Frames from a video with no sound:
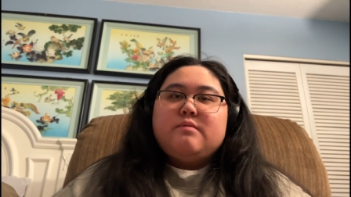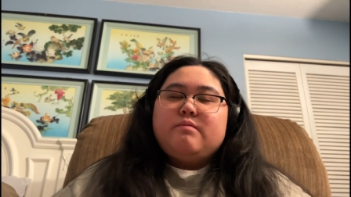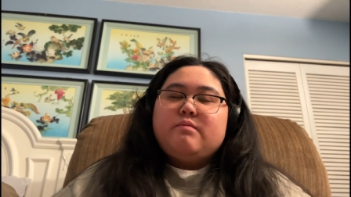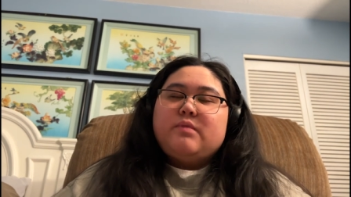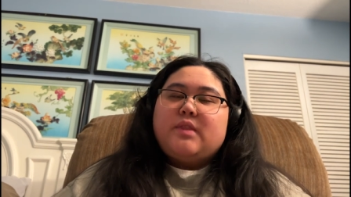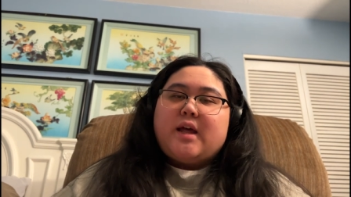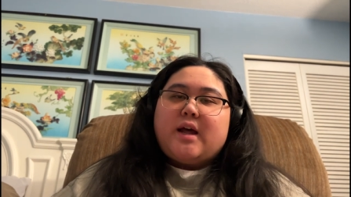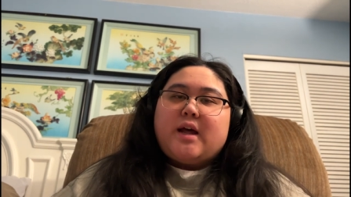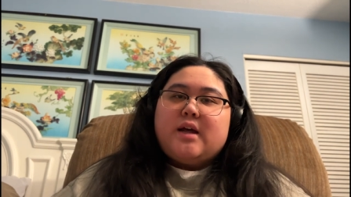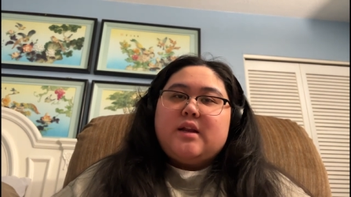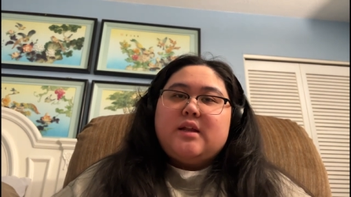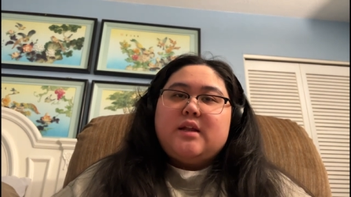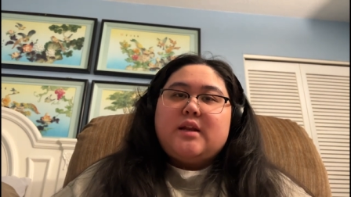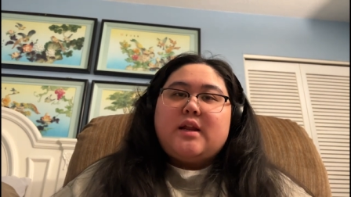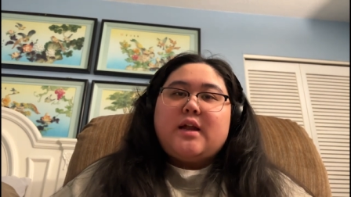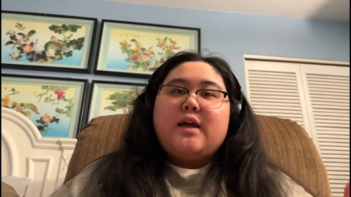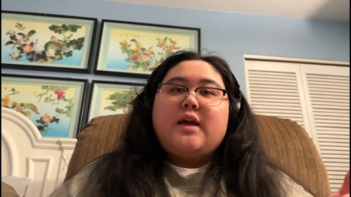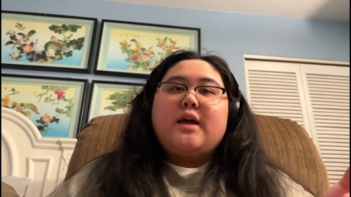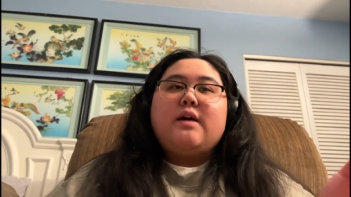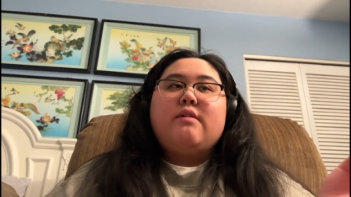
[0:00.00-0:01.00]
that and
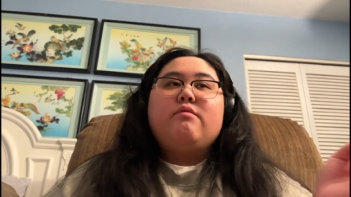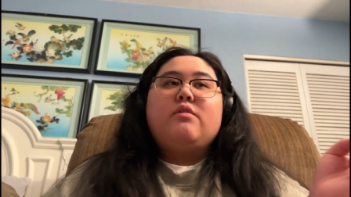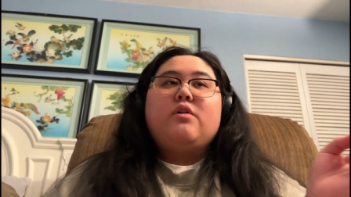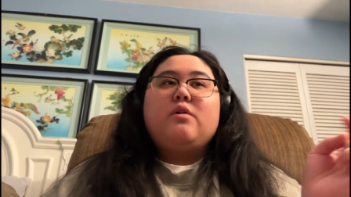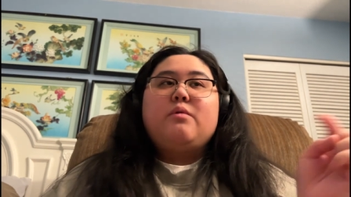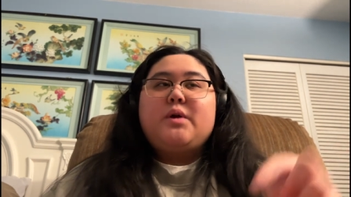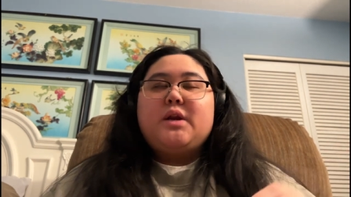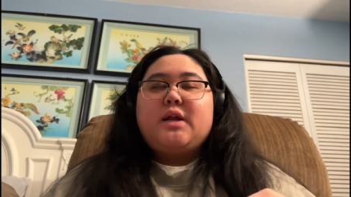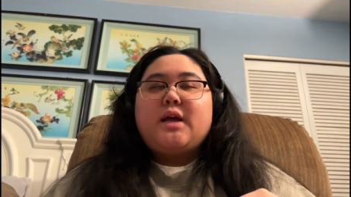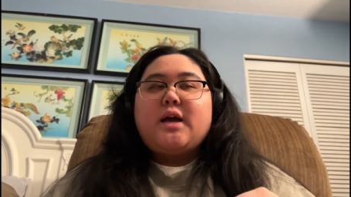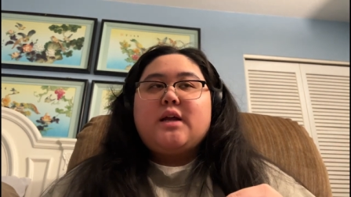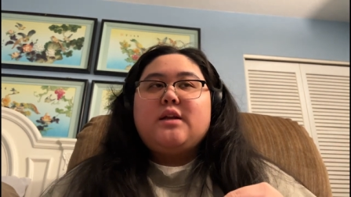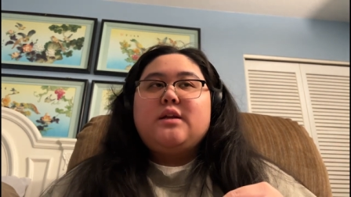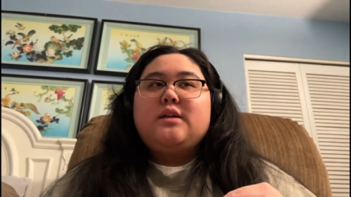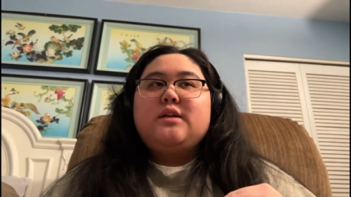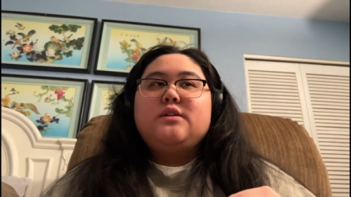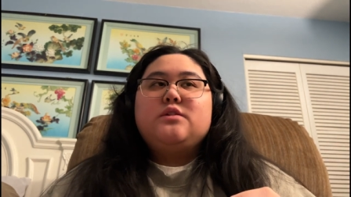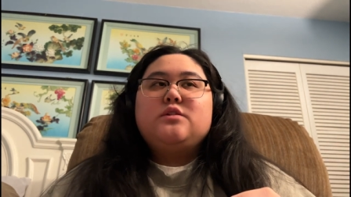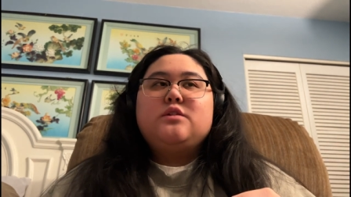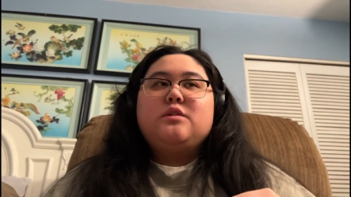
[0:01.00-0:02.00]
i have already added
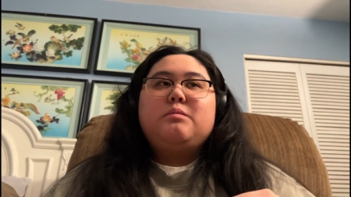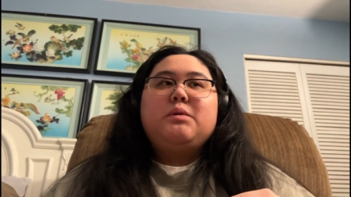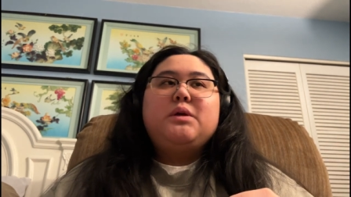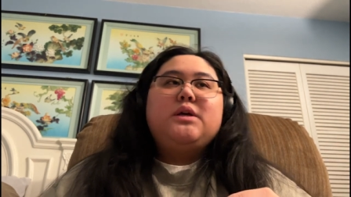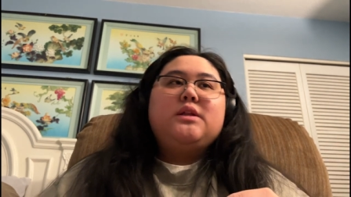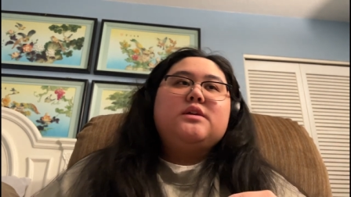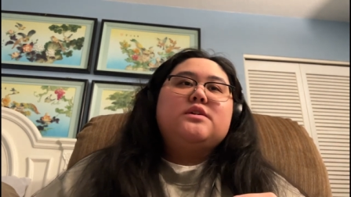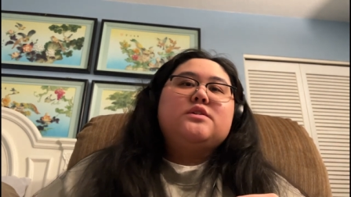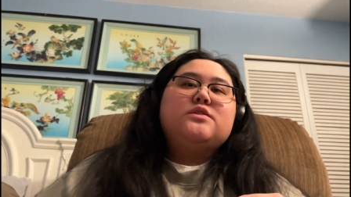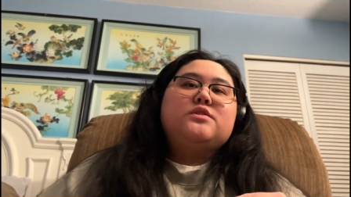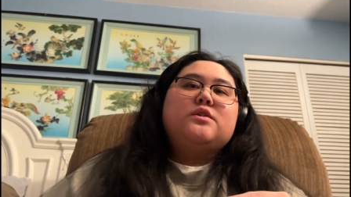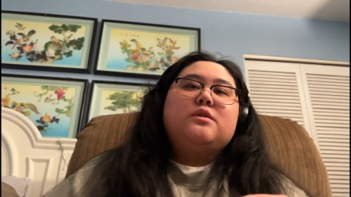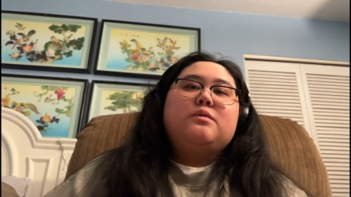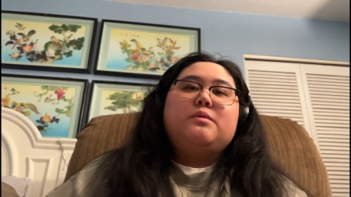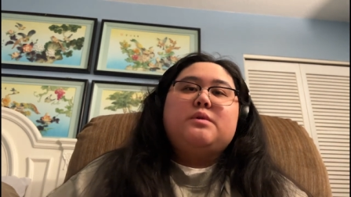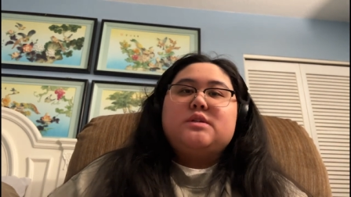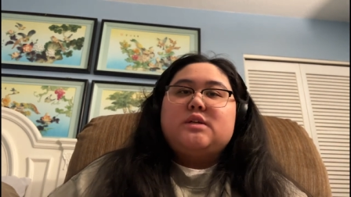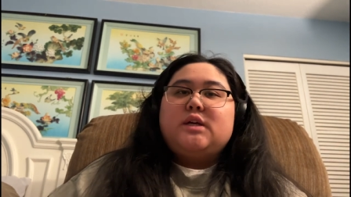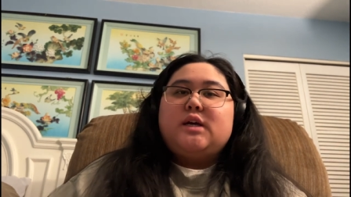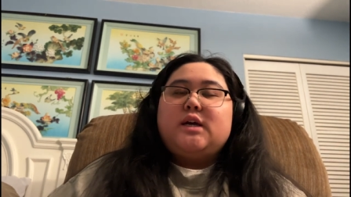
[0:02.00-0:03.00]
it to the playlist so
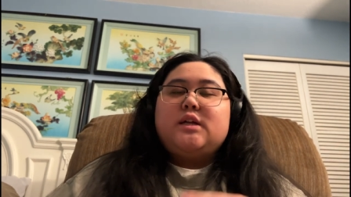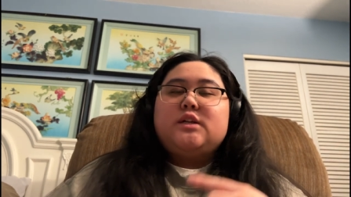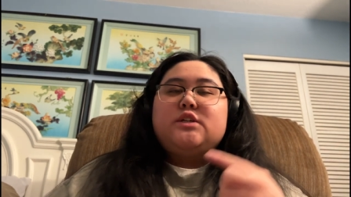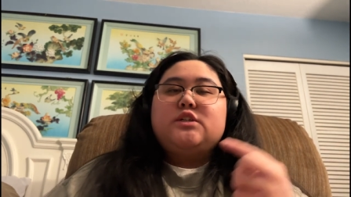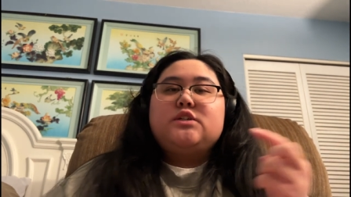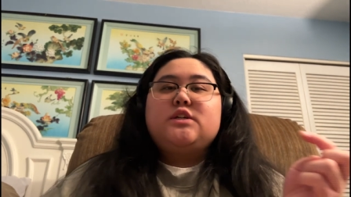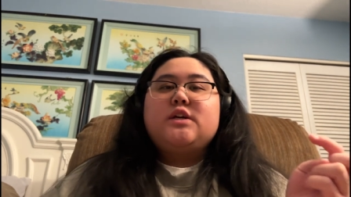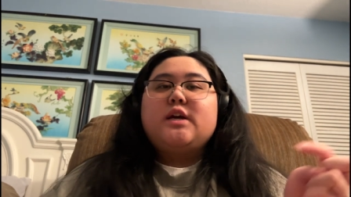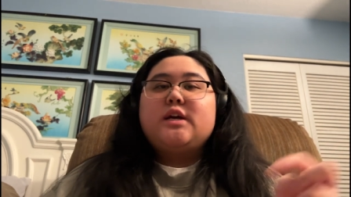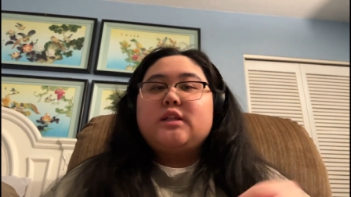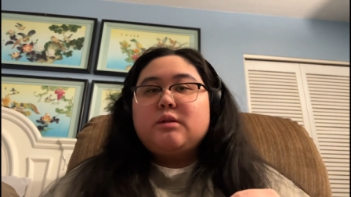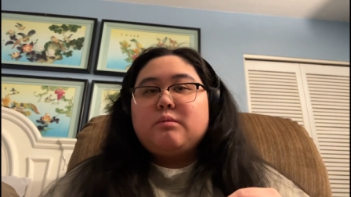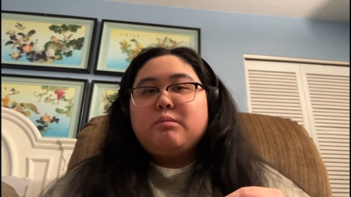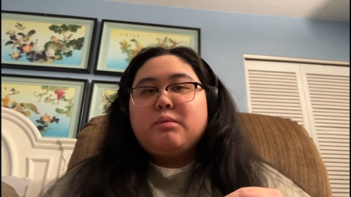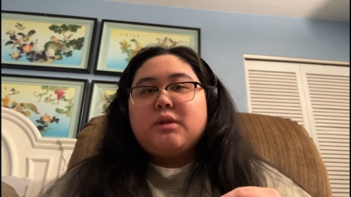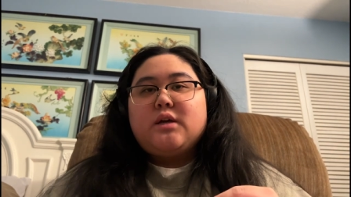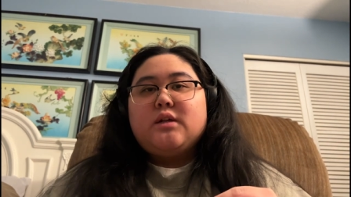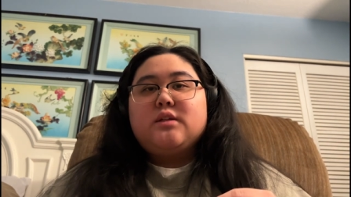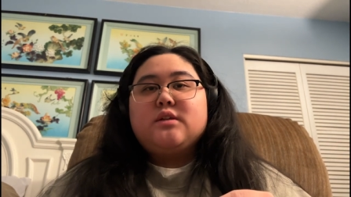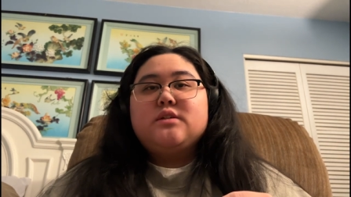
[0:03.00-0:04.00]
once again check the
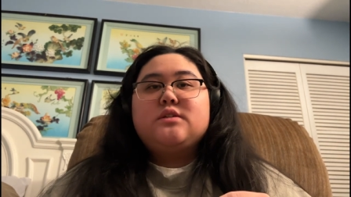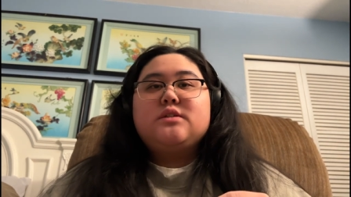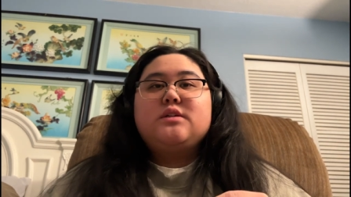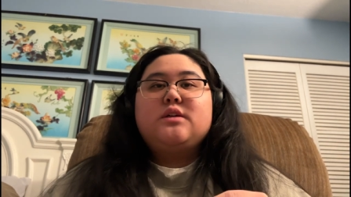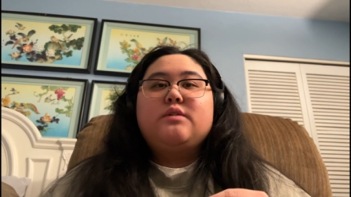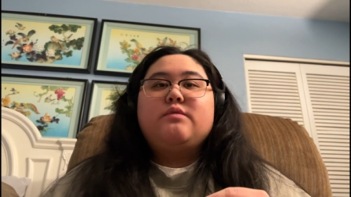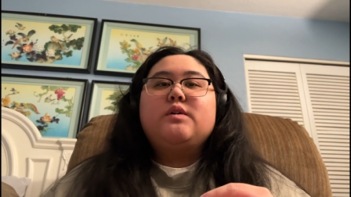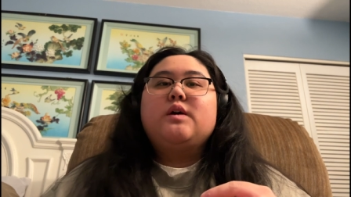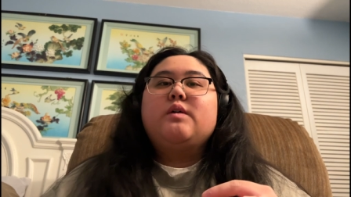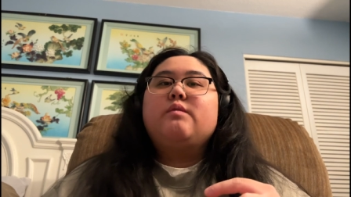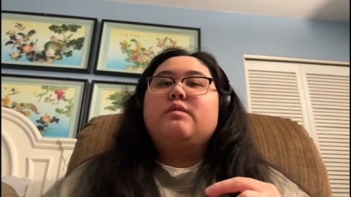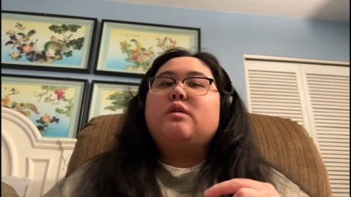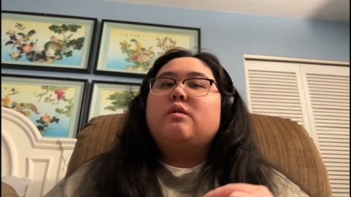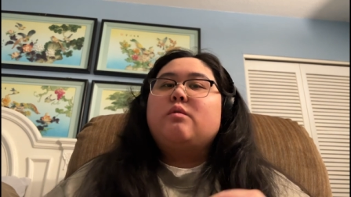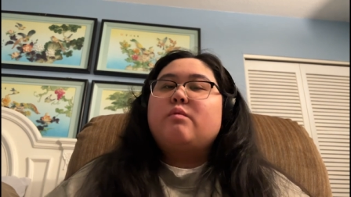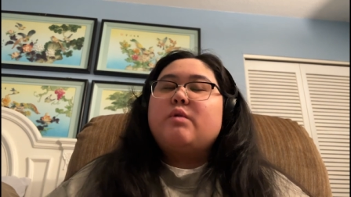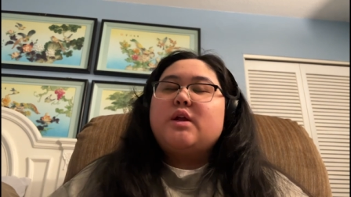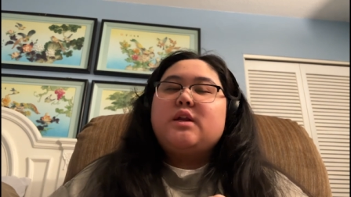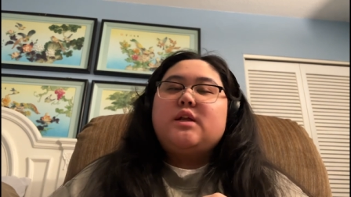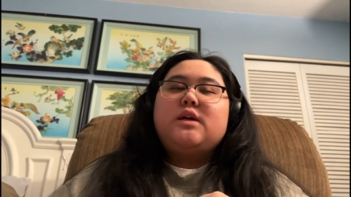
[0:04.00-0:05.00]
playlist if you haven't
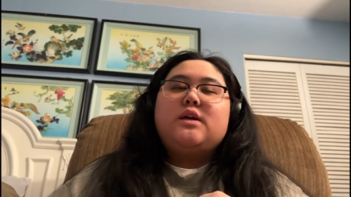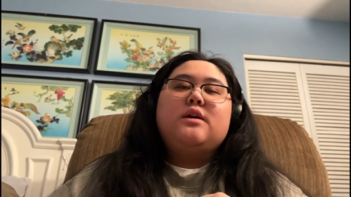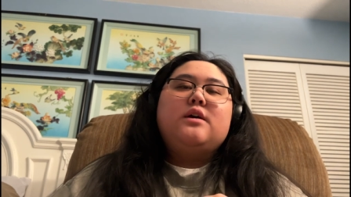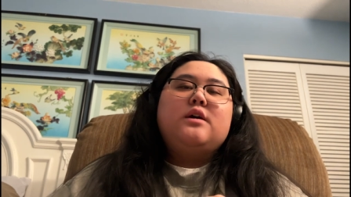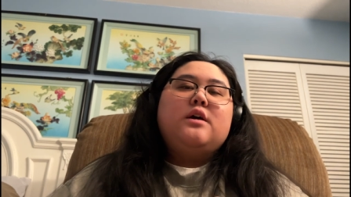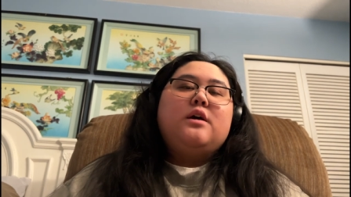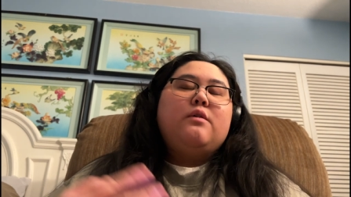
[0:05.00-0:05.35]
already